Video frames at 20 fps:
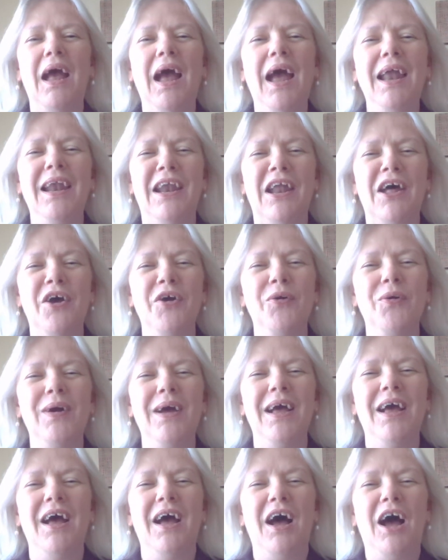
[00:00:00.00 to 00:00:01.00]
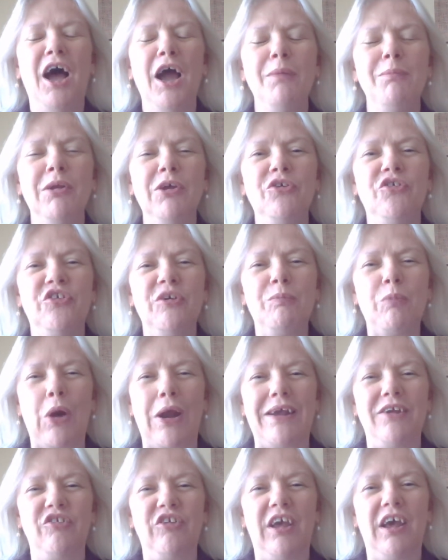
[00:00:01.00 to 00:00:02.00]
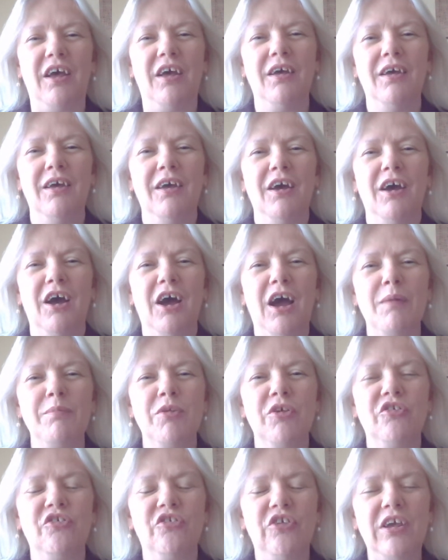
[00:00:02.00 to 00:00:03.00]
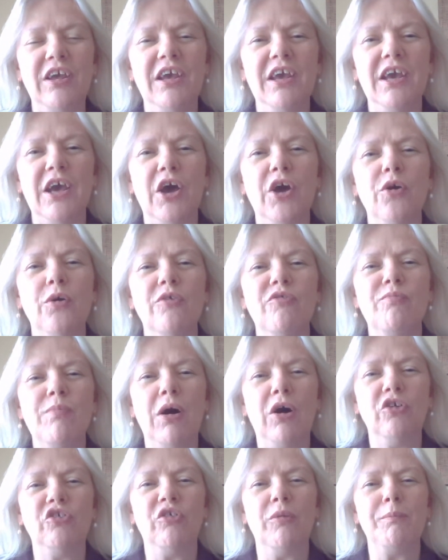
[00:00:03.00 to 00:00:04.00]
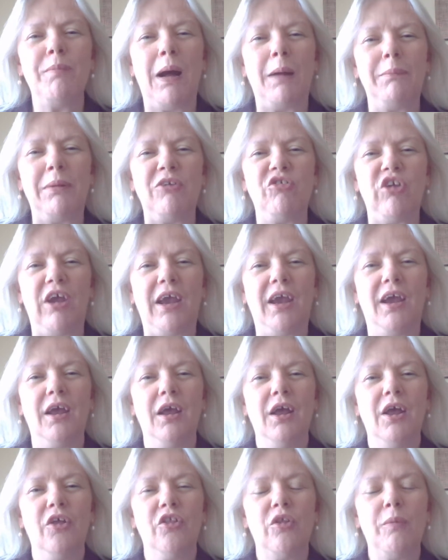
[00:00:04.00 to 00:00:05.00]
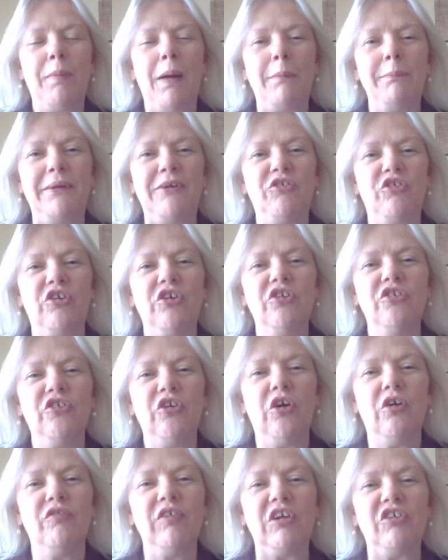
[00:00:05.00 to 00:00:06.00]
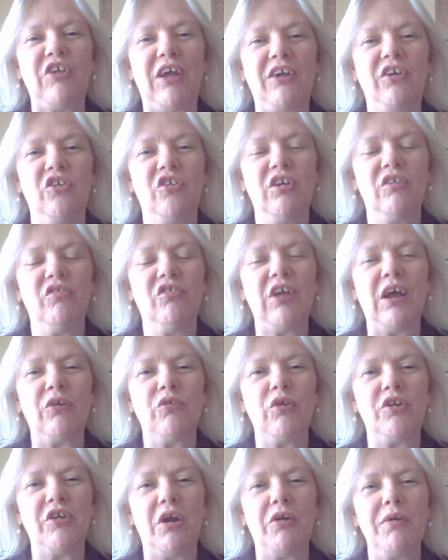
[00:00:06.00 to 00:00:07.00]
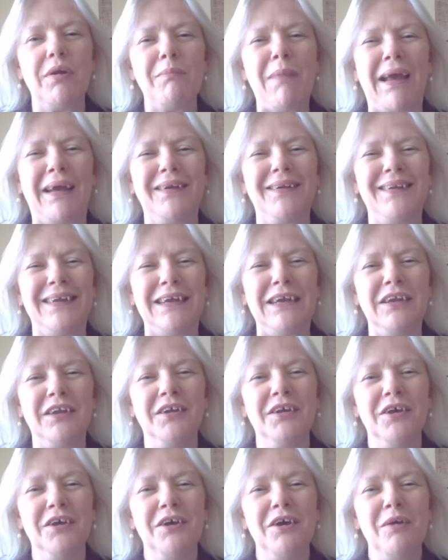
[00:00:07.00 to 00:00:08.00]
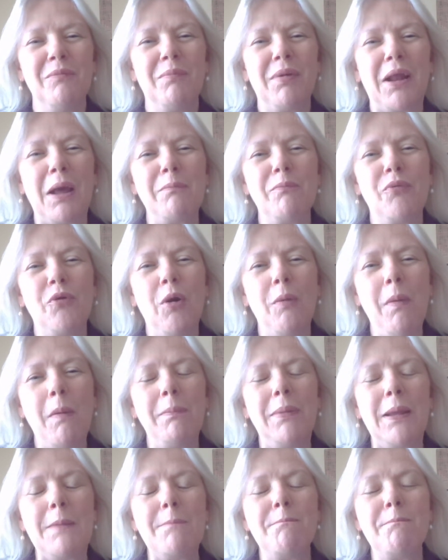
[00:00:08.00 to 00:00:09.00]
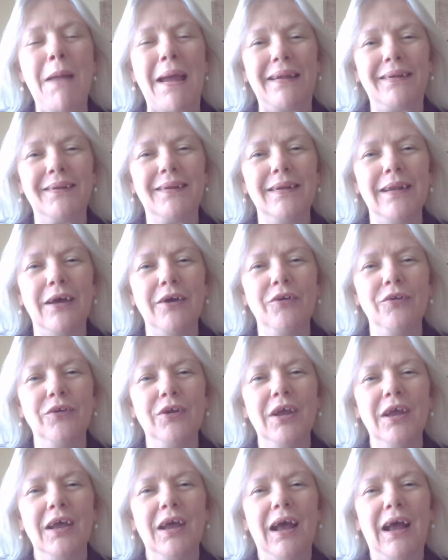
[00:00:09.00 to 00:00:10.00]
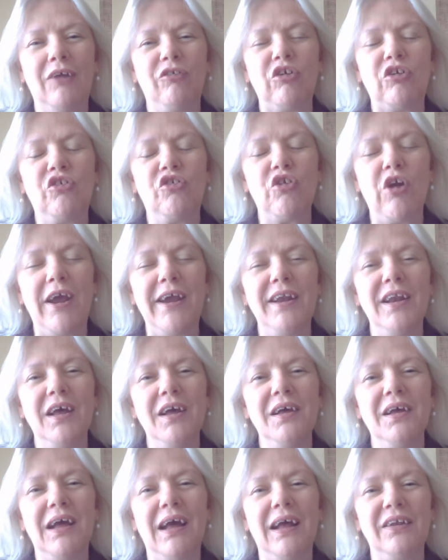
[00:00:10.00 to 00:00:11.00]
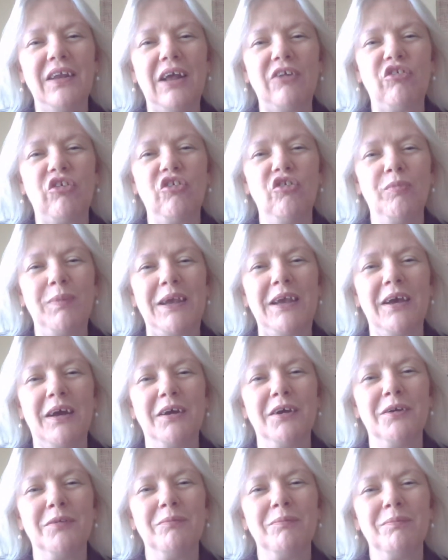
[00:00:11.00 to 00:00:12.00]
Hello, I'm Lucy Brazier. I'm the CEO of March & Publishing, the publishers of Executive Secretary magazine, but I'm probably best known as a trainer and as a speaker.